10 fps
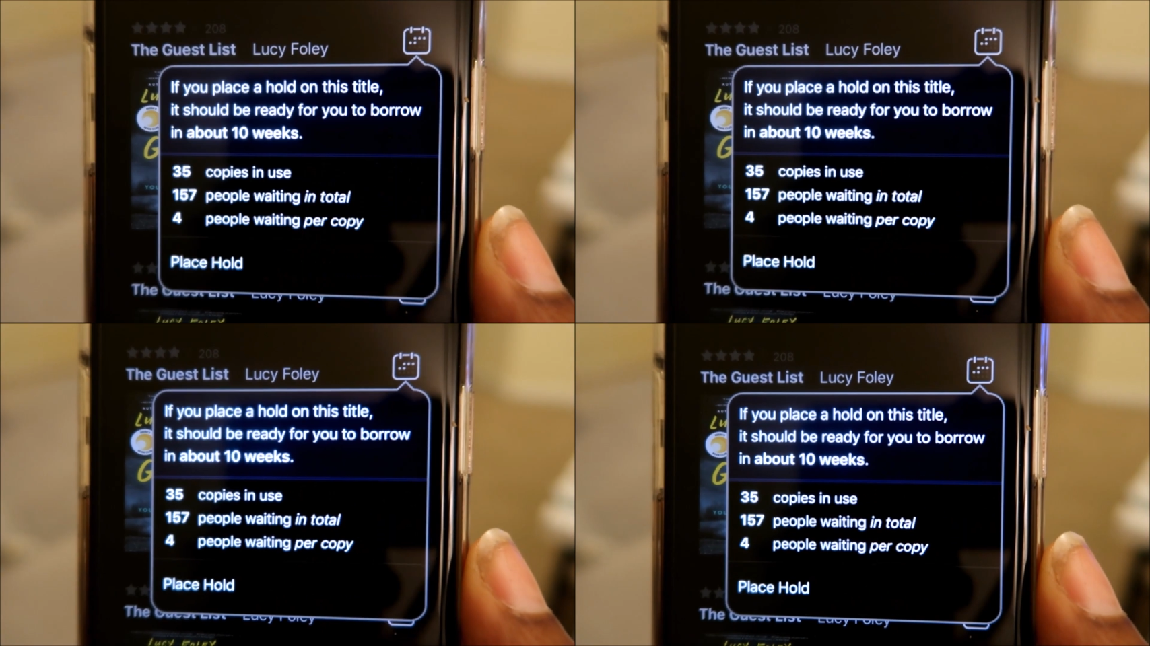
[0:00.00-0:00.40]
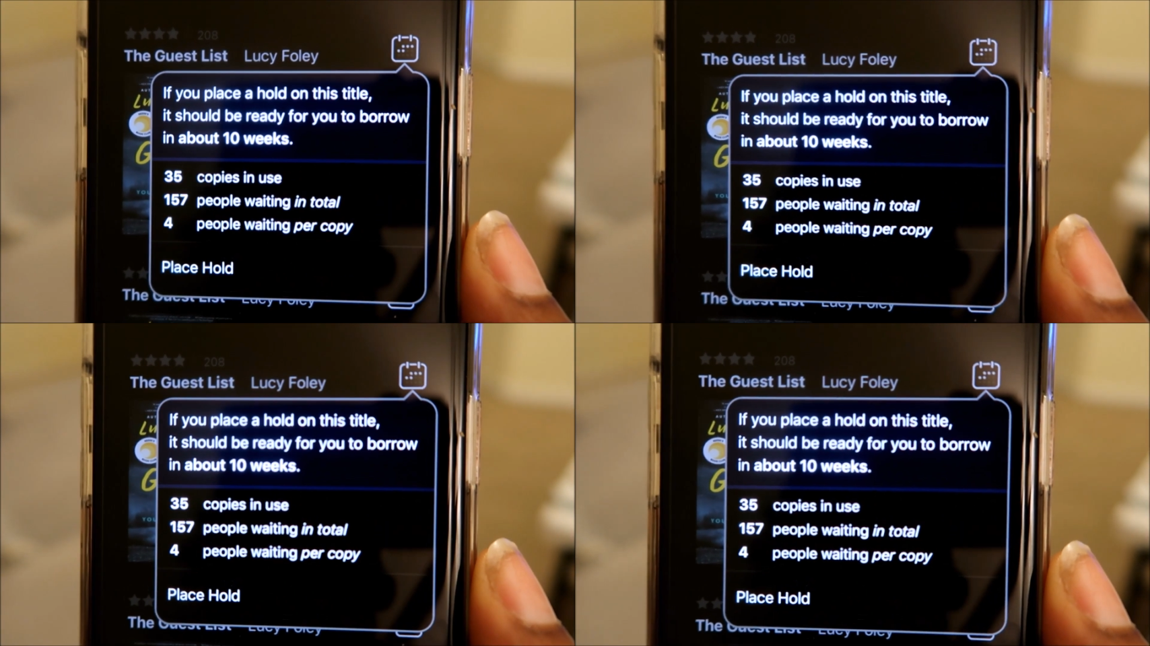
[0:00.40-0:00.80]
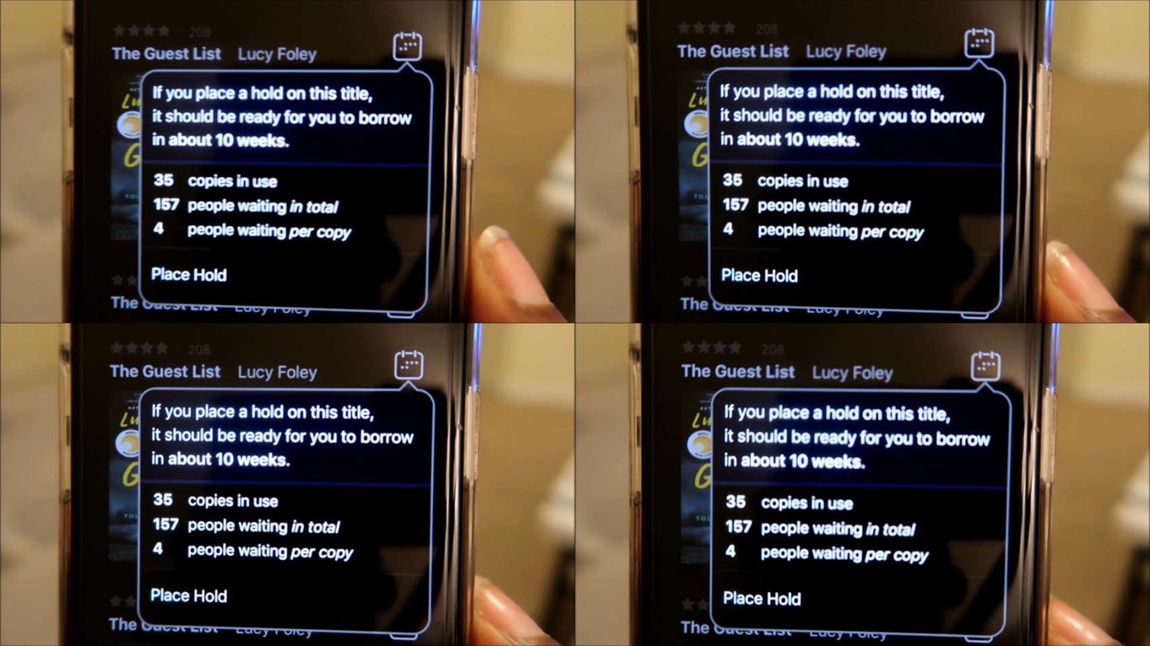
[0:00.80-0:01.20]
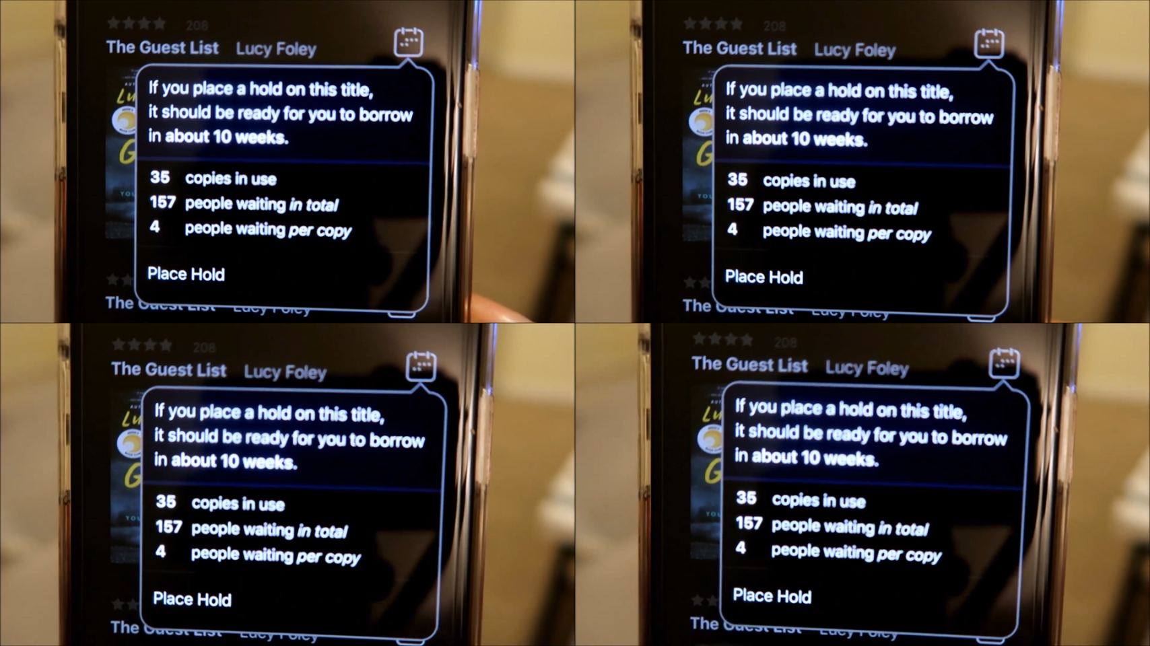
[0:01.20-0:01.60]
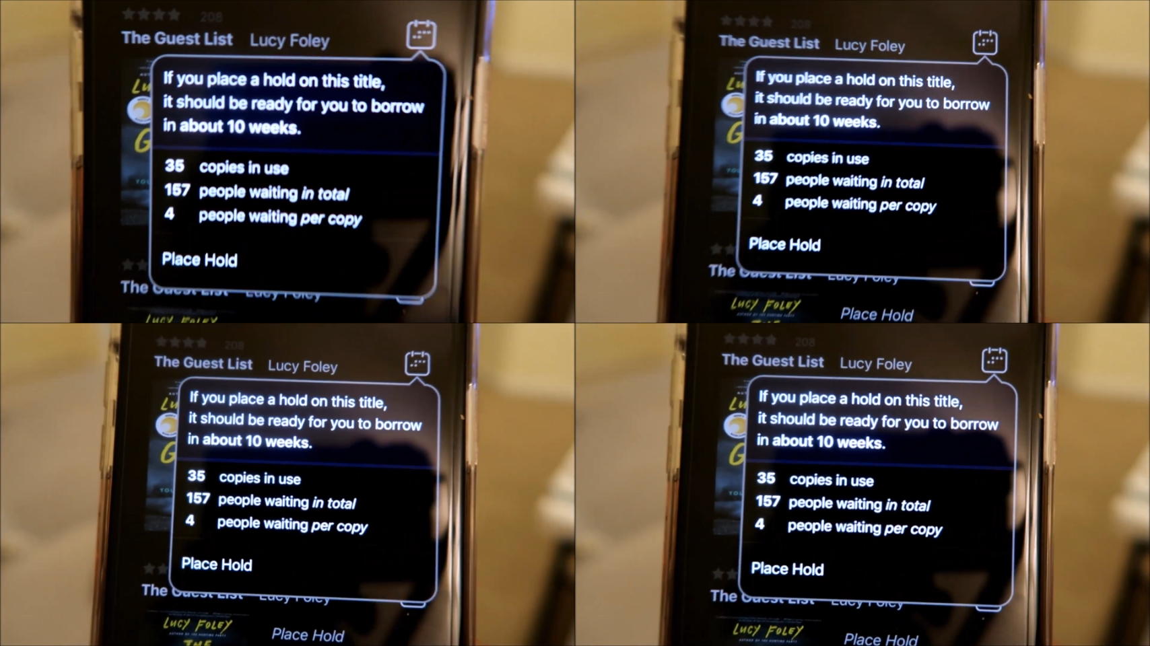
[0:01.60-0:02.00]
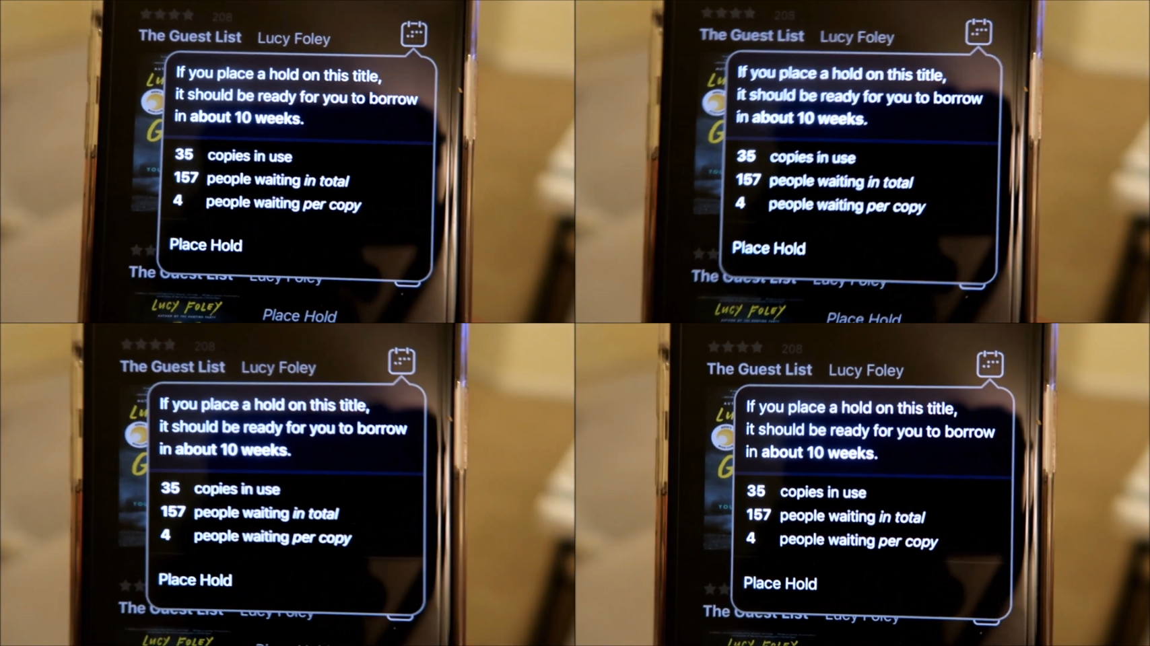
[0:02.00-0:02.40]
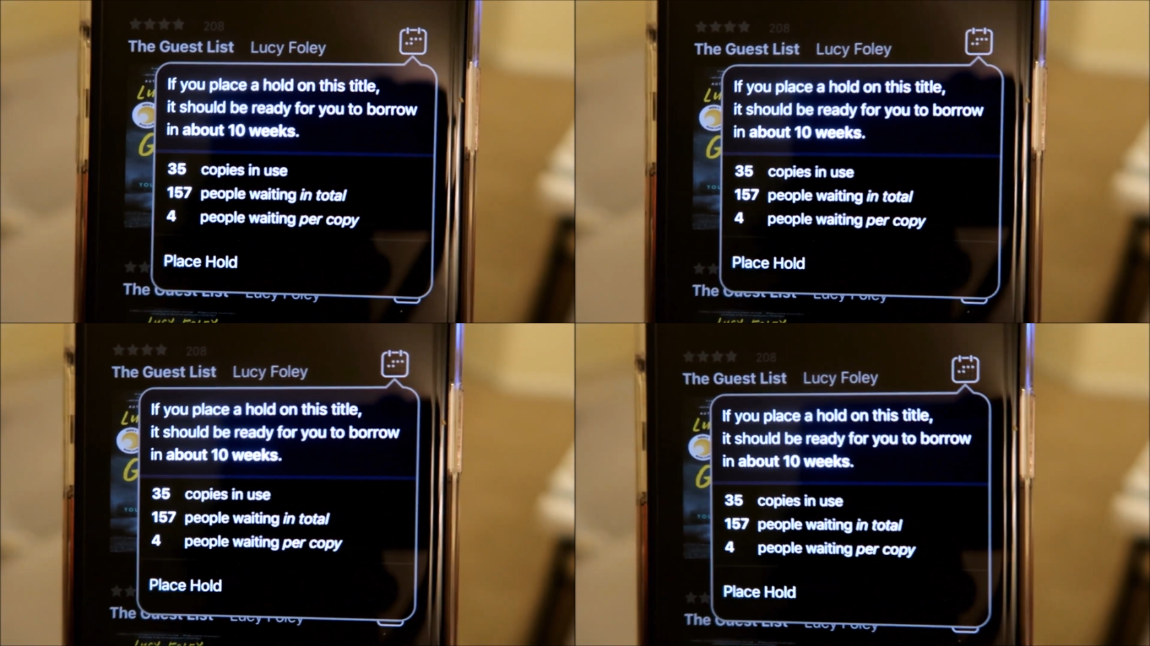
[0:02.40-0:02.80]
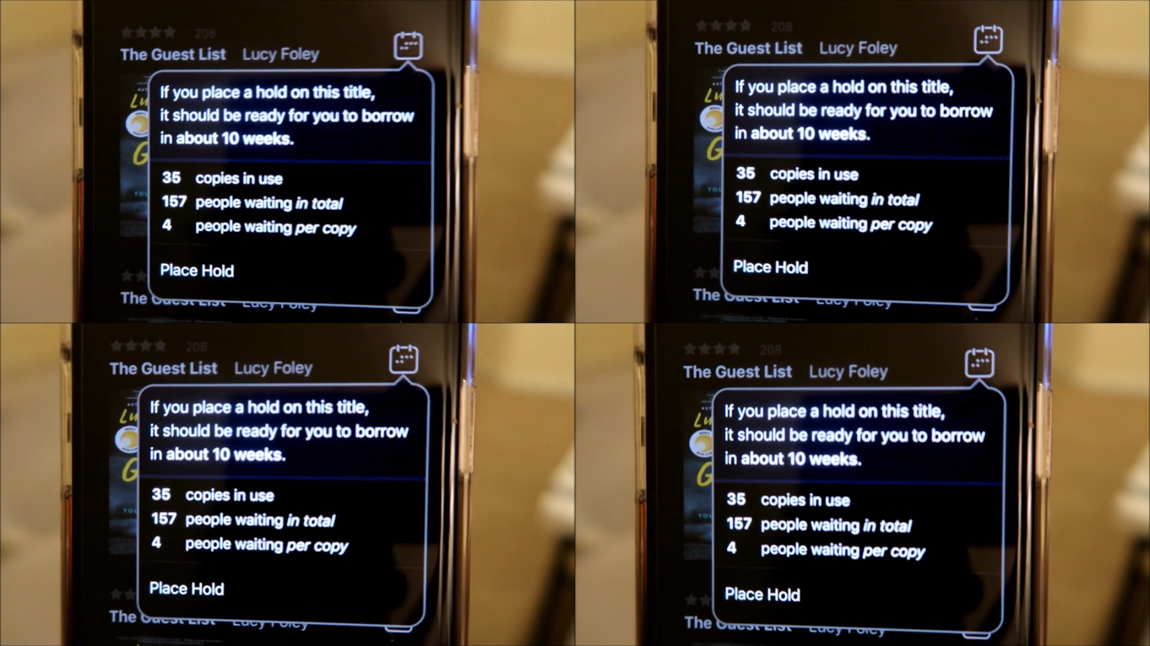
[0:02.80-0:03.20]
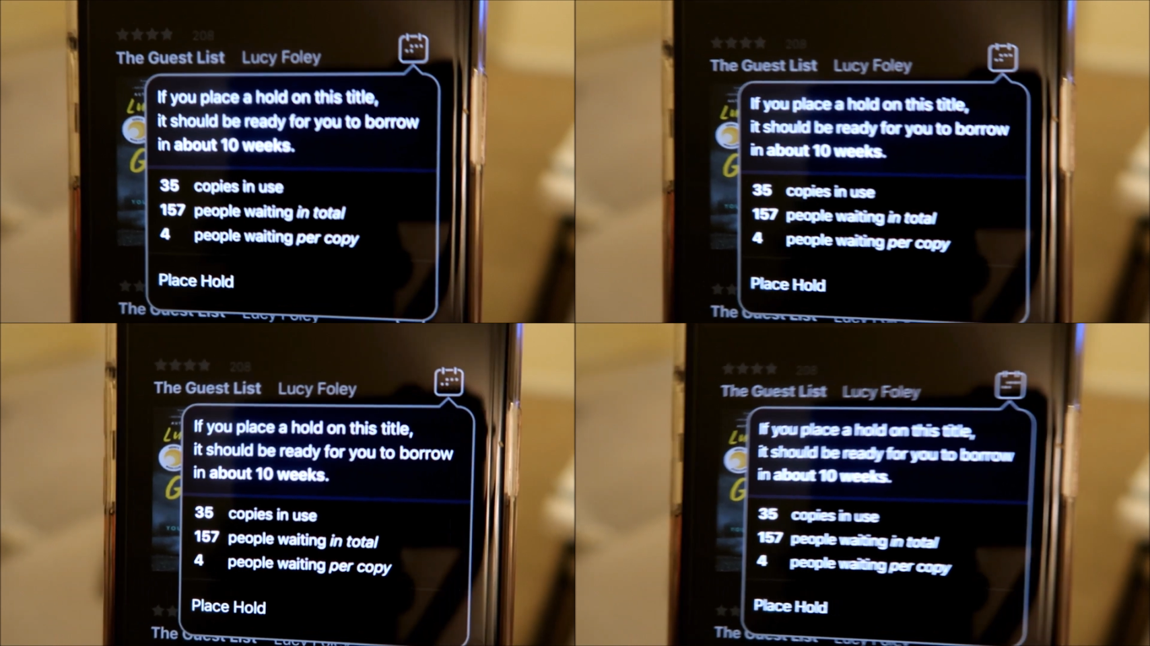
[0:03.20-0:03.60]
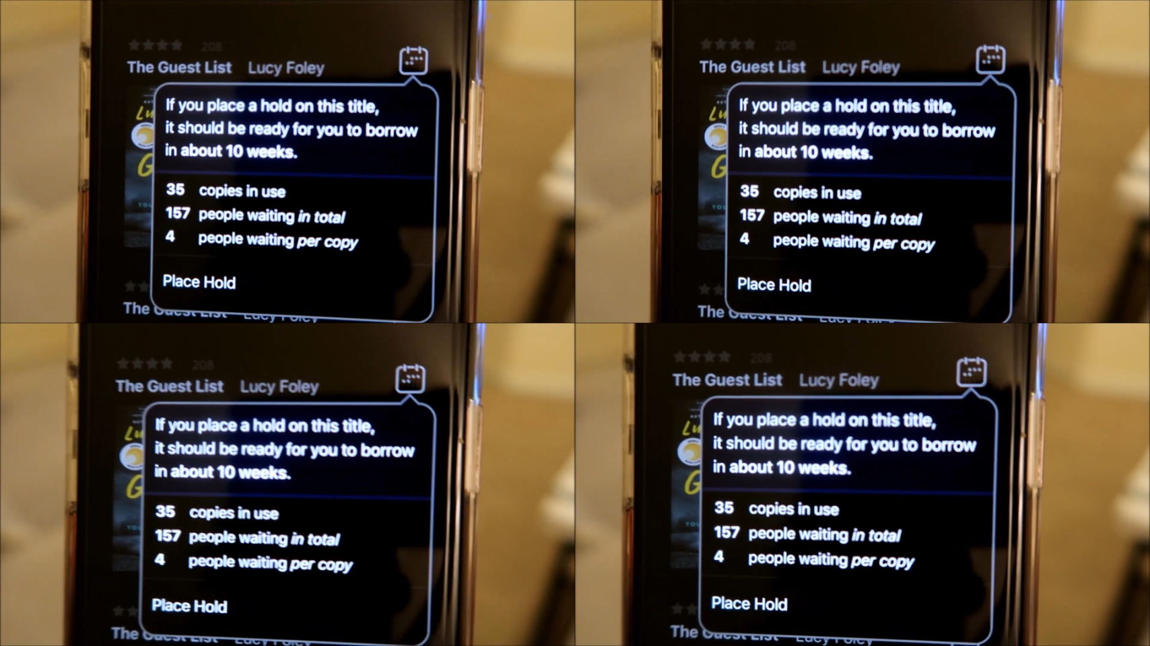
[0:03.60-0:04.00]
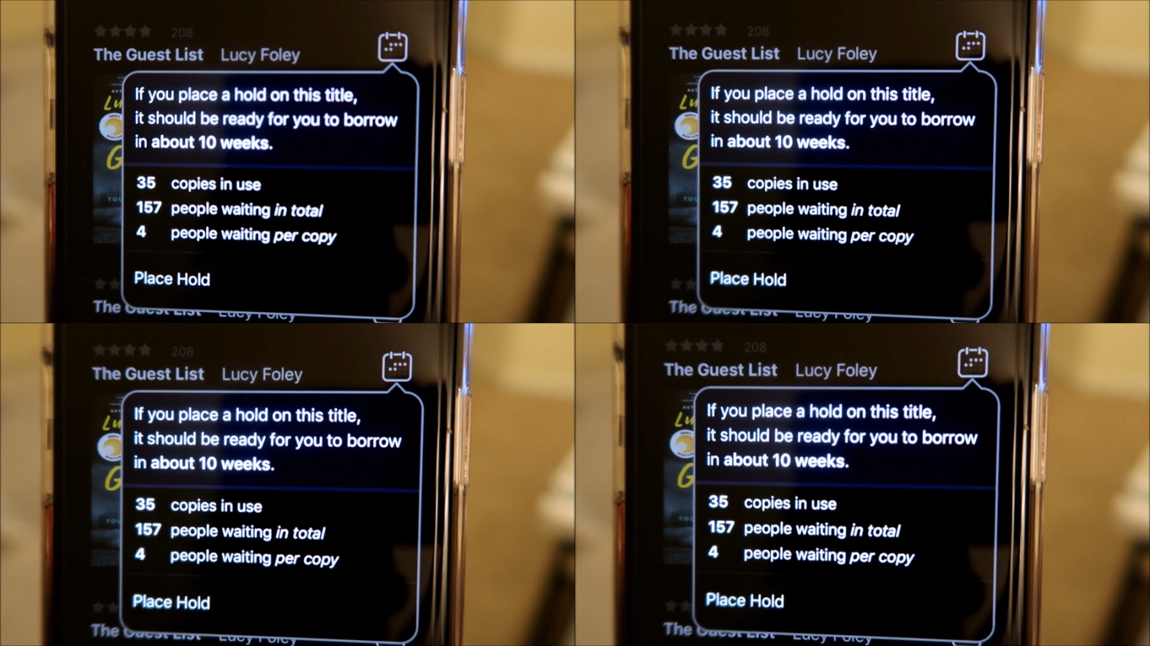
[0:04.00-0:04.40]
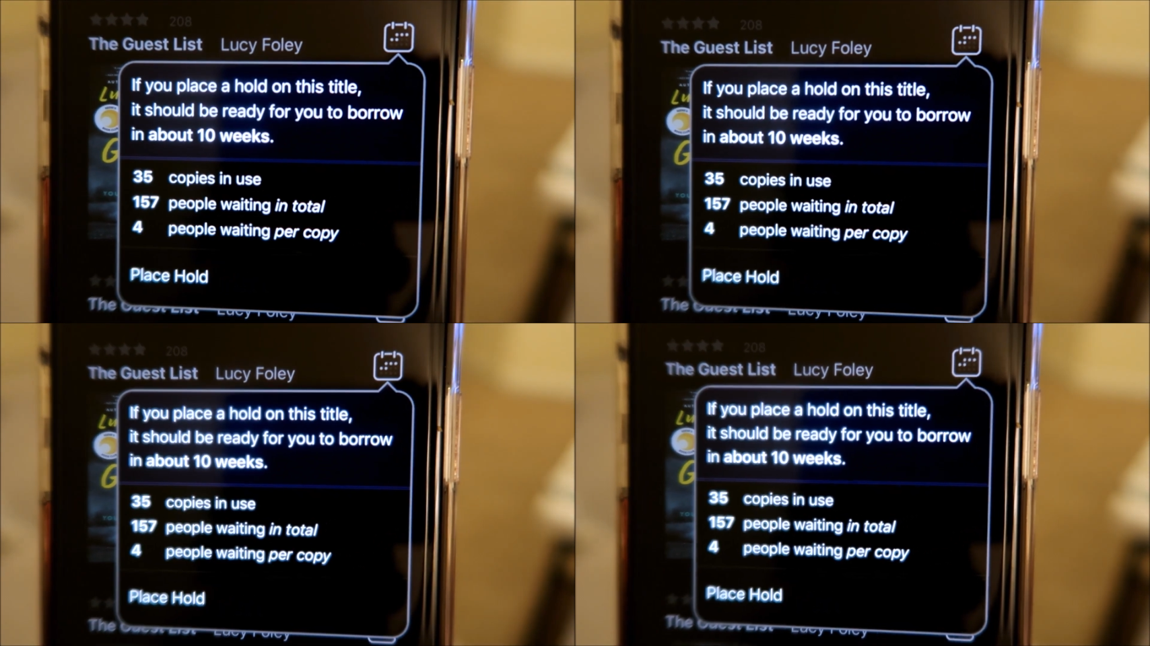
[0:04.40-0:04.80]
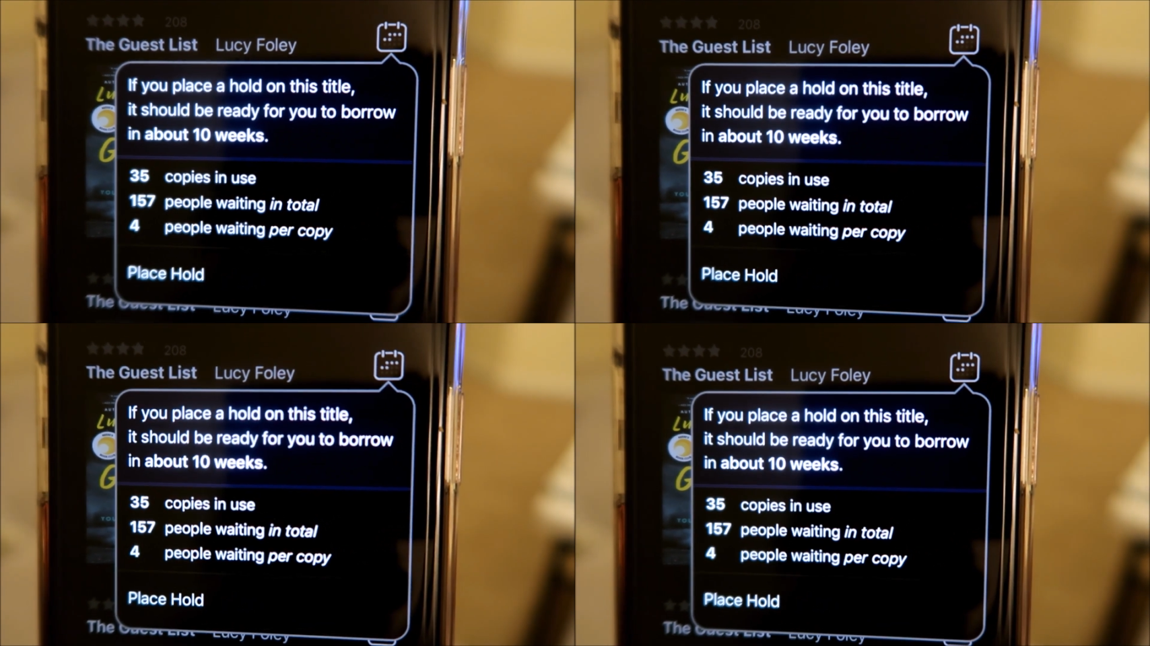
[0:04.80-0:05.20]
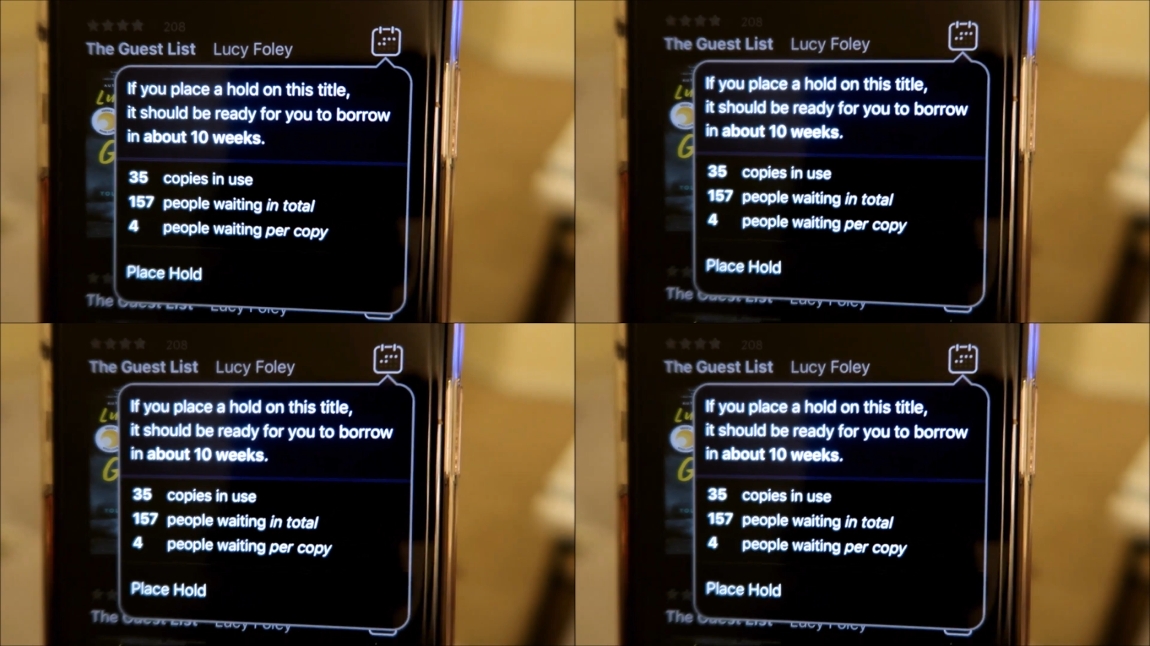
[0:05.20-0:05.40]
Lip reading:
Nobody's mouth can be seen.